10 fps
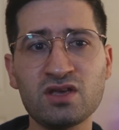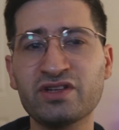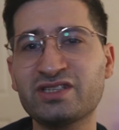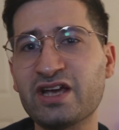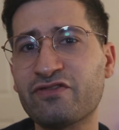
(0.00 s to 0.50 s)

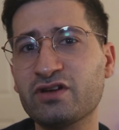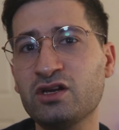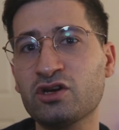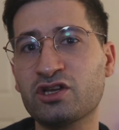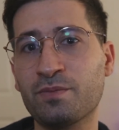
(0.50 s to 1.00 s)
then
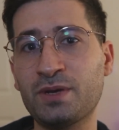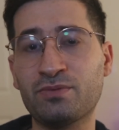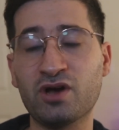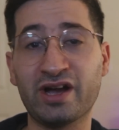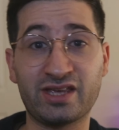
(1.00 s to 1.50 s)
definitely look at the
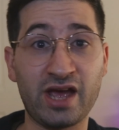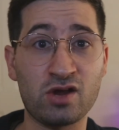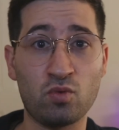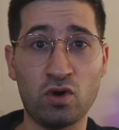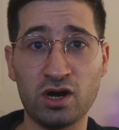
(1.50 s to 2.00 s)
people that are
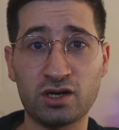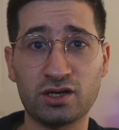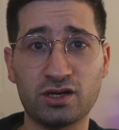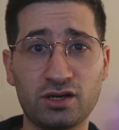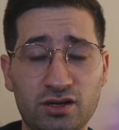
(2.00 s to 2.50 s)
getting work,
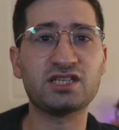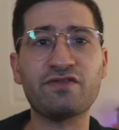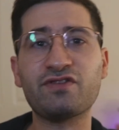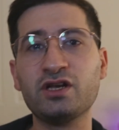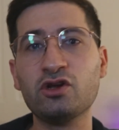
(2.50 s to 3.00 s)
and
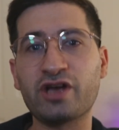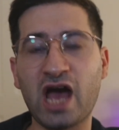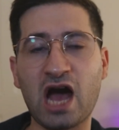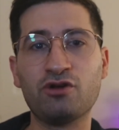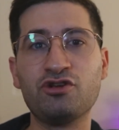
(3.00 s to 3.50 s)
definitely look at
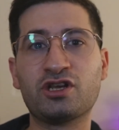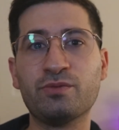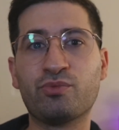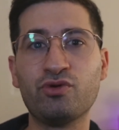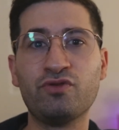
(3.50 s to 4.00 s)
how you can
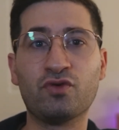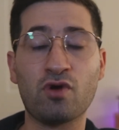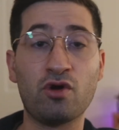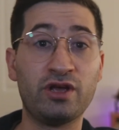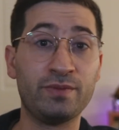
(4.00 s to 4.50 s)
improve
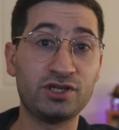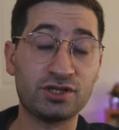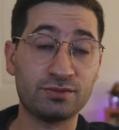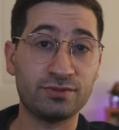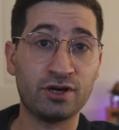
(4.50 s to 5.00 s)
your own
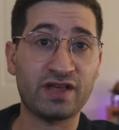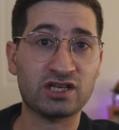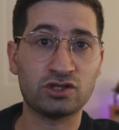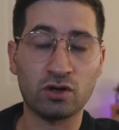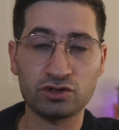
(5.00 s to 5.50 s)
image.
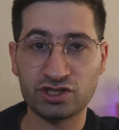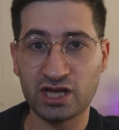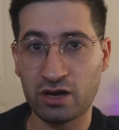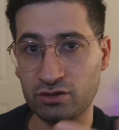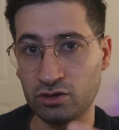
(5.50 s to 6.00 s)
That's not just
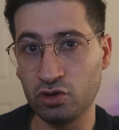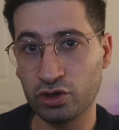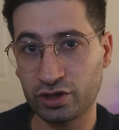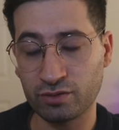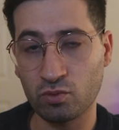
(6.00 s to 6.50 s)
how you
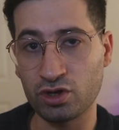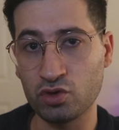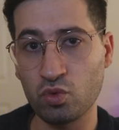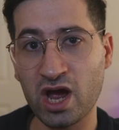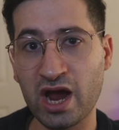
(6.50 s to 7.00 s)
look and what
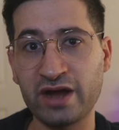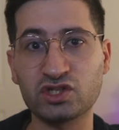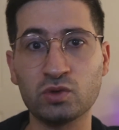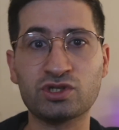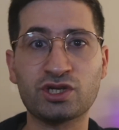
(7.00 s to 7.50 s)
you wear,
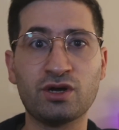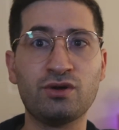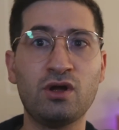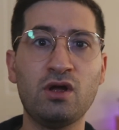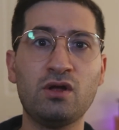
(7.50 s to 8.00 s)
it's
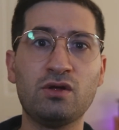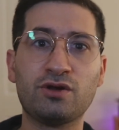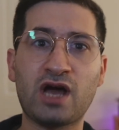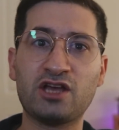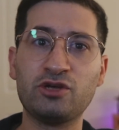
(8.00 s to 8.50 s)
also
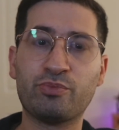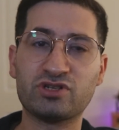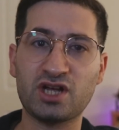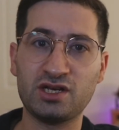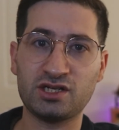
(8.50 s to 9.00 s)
how you
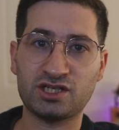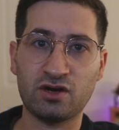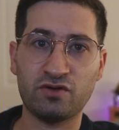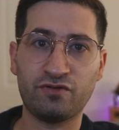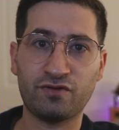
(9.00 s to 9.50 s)
present
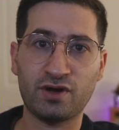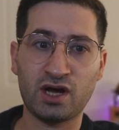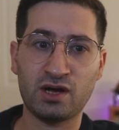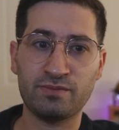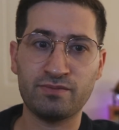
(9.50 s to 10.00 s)
yourself
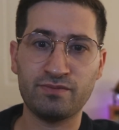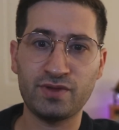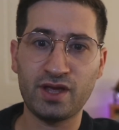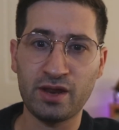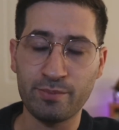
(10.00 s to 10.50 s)

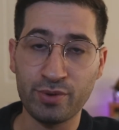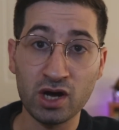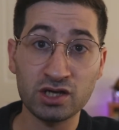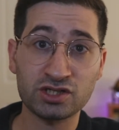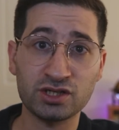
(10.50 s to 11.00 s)
in
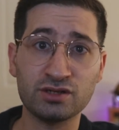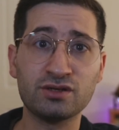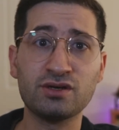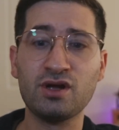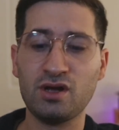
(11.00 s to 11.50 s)

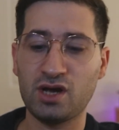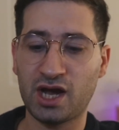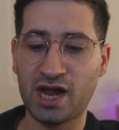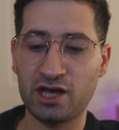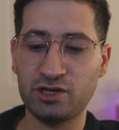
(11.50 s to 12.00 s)
person,
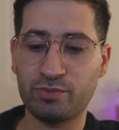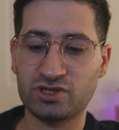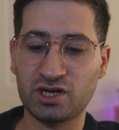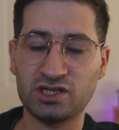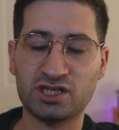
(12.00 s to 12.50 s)
and how you
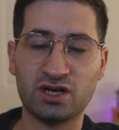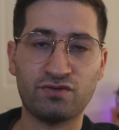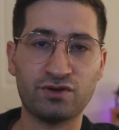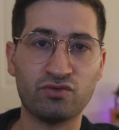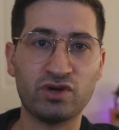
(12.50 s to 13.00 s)
present
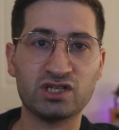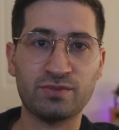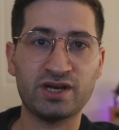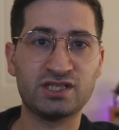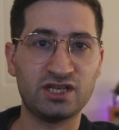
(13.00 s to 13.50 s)
yourself on your
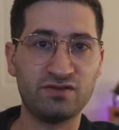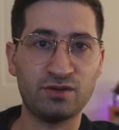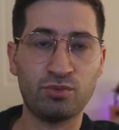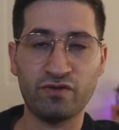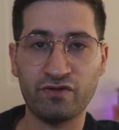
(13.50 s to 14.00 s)
resume,
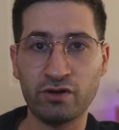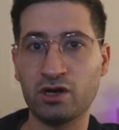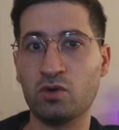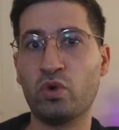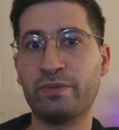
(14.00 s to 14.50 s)
CV,
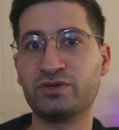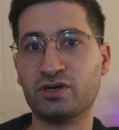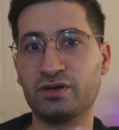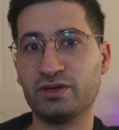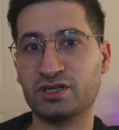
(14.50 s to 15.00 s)
portfolio,
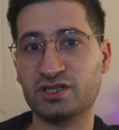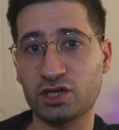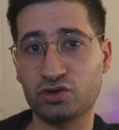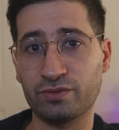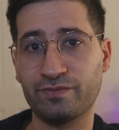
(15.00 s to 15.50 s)
website,
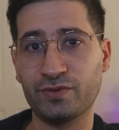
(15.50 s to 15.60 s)
etc.